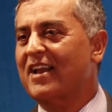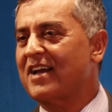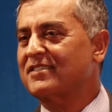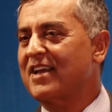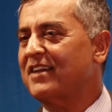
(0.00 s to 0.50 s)

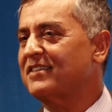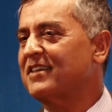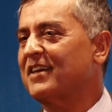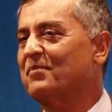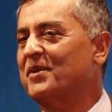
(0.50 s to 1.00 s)
last
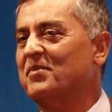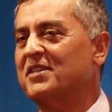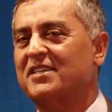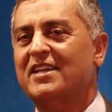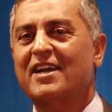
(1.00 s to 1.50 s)
night at
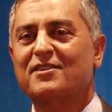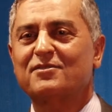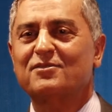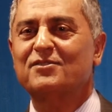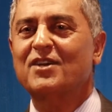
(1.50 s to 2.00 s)
BBC? I
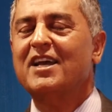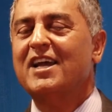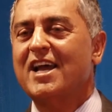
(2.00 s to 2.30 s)
don't know.